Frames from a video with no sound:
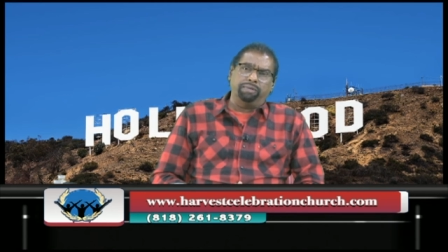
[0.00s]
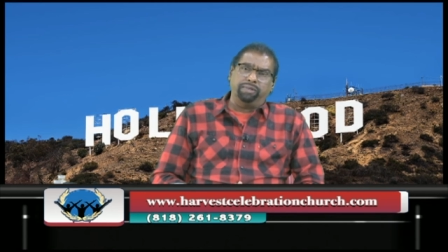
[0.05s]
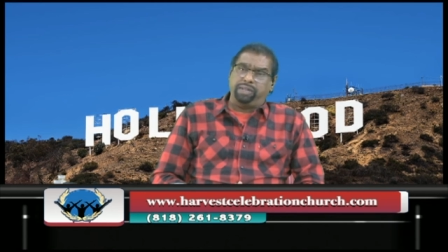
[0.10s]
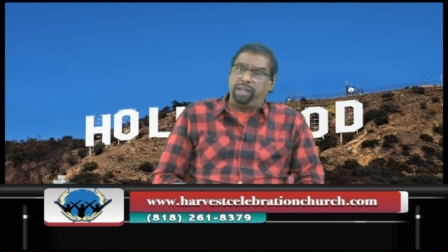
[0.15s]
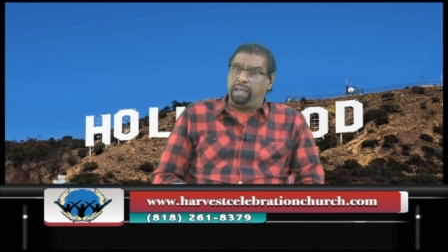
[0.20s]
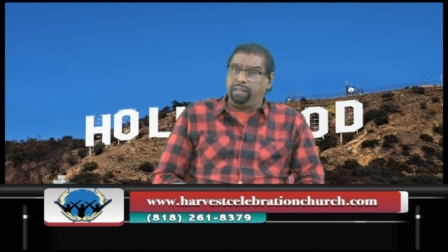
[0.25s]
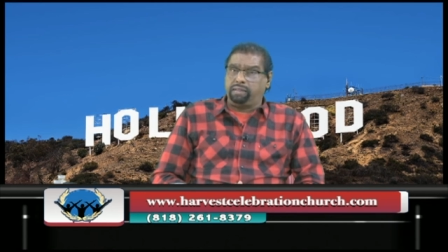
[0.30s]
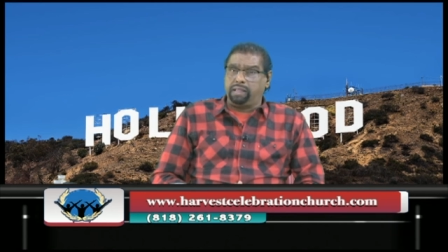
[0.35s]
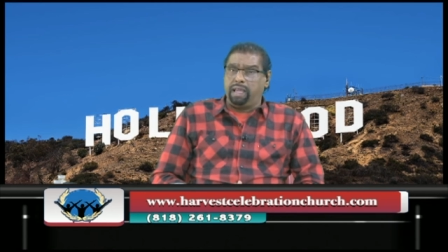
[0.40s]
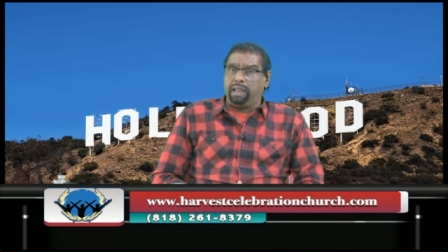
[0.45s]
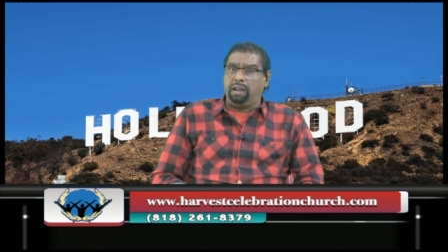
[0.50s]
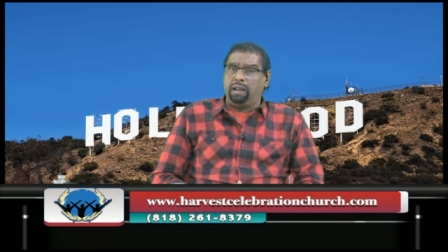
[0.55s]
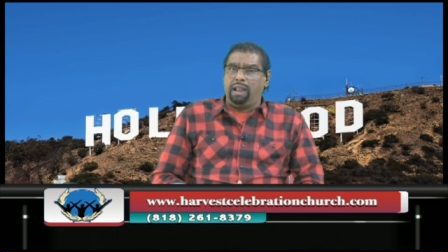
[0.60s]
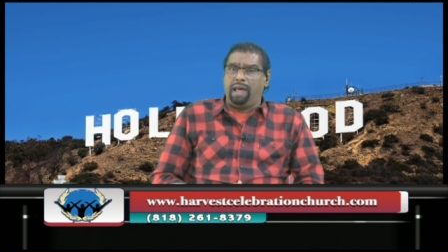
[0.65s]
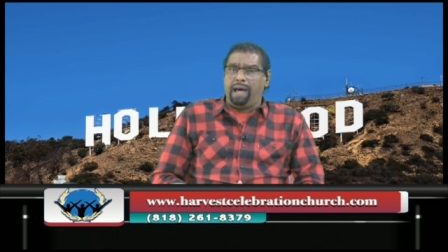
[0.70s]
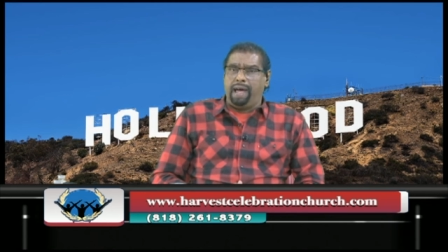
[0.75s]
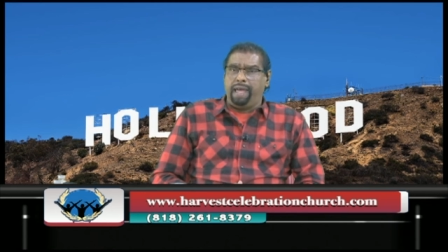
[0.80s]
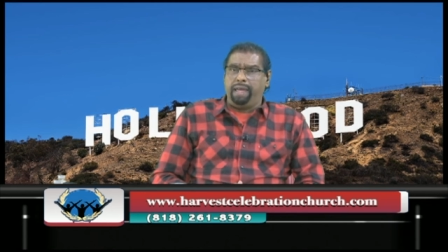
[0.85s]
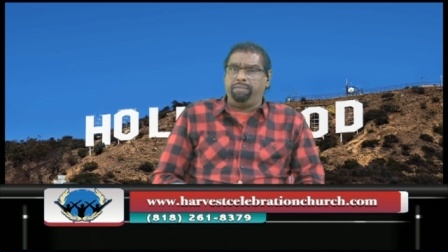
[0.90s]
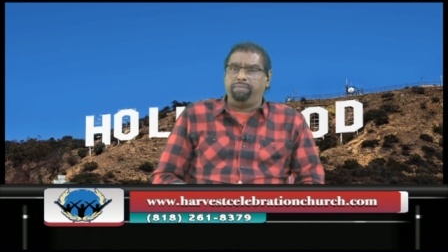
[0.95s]
Death and
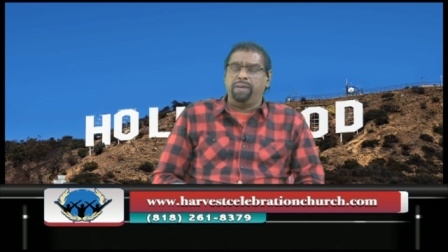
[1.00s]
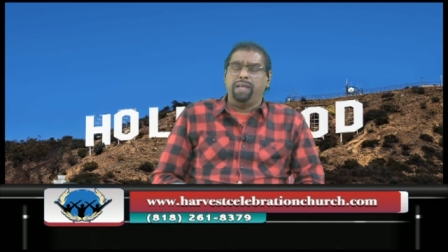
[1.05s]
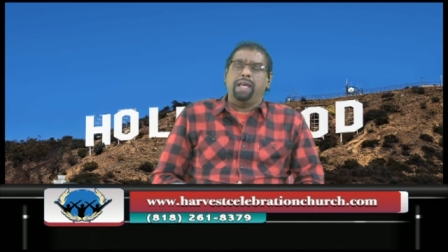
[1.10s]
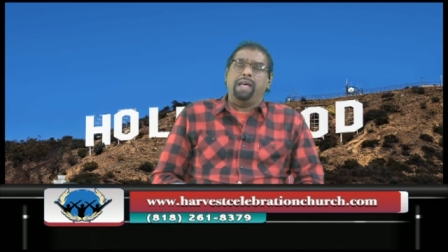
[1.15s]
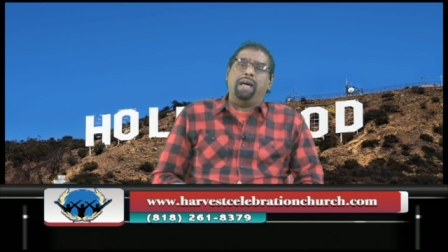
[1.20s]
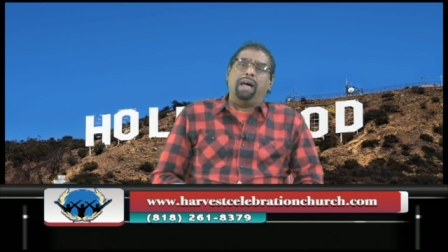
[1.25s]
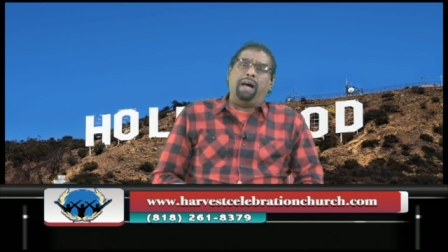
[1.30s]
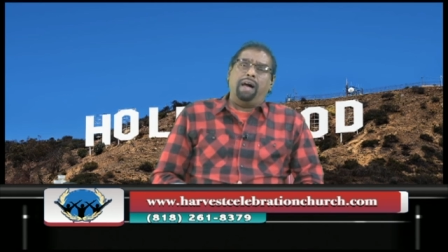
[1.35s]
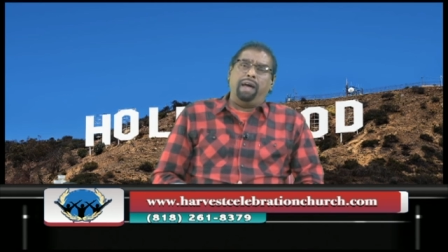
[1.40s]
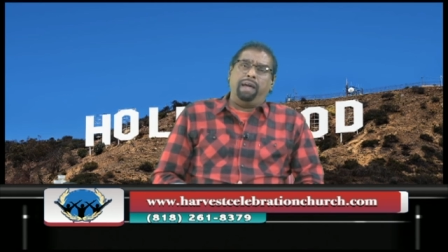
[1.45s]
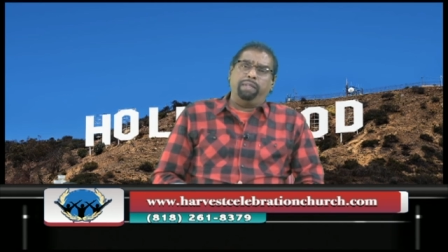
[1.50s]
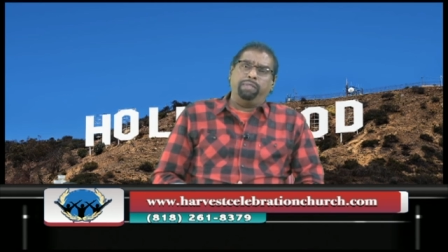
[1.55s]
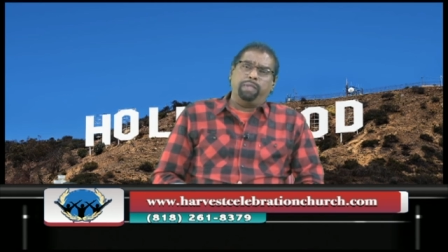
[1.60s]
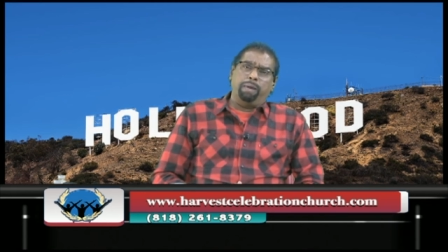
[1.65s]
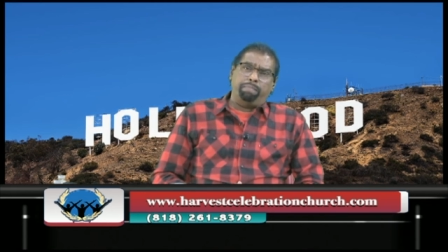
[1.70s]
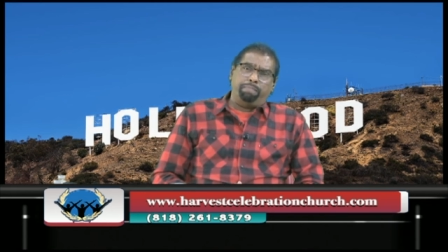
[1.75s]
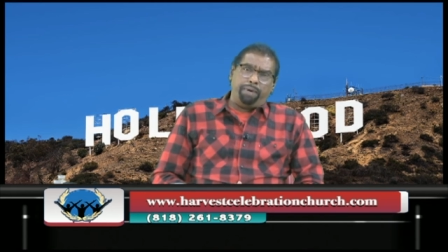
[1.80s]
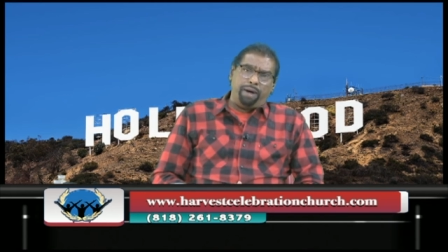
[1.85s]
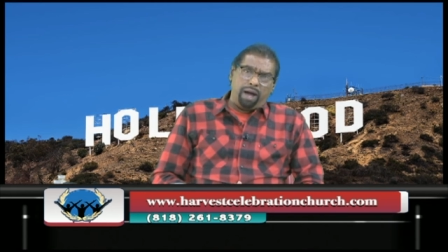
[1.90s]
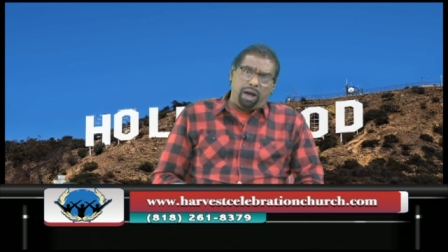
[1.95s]
life are in the
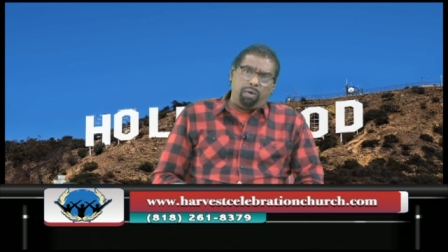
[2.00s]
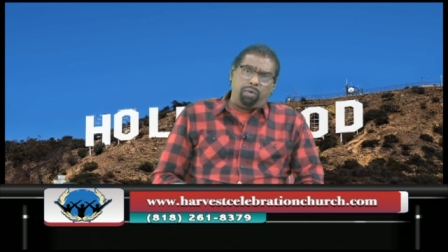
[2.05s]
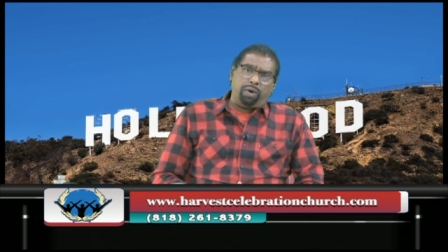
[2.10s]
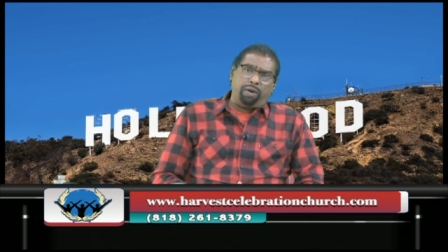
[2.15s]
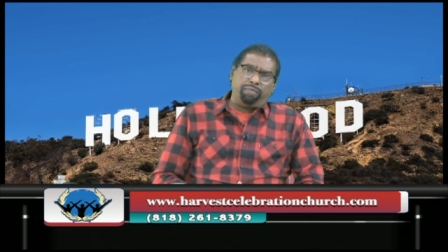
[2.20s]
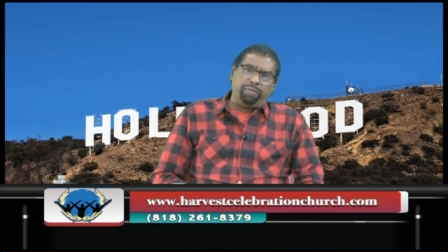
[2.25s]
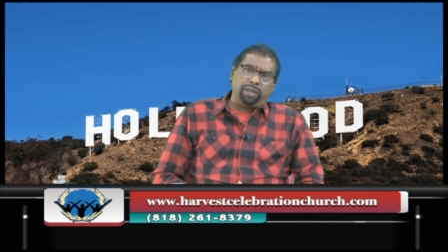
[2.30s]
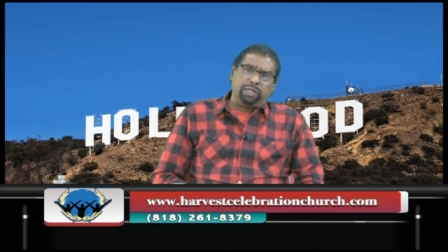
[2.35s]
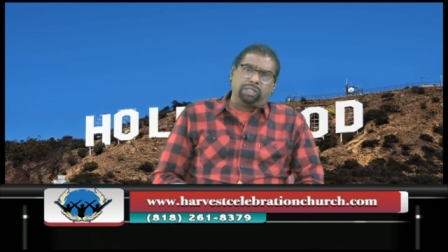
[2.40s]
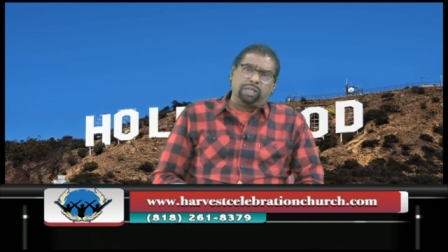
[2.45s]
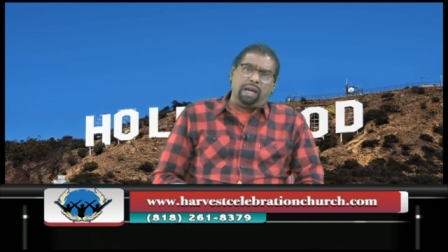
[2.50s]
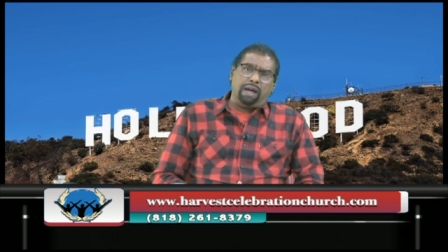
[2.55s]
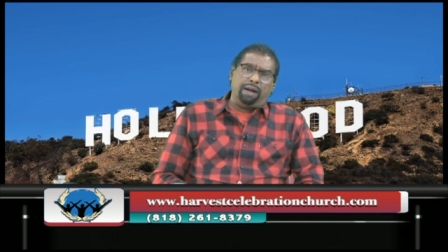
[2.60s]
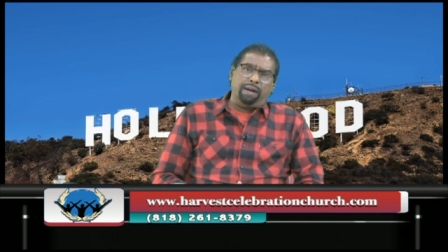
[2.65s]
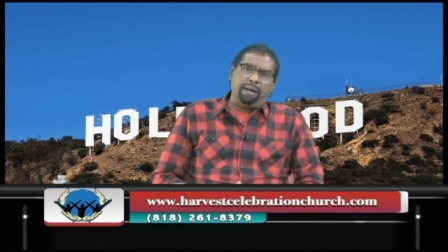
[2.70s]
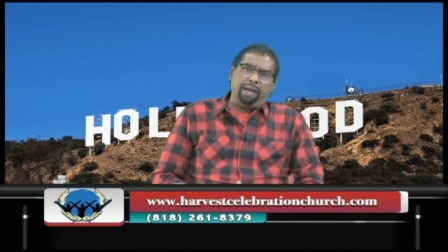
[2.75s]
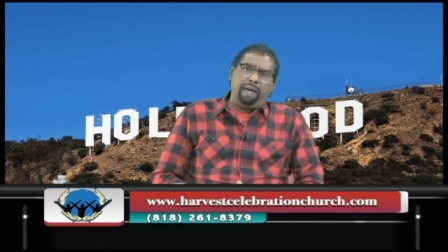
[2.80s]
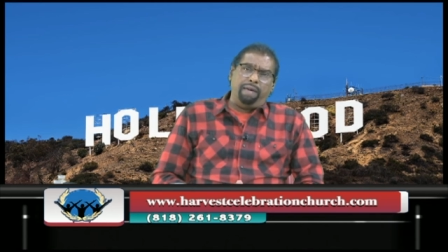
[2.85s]
power of the tongue,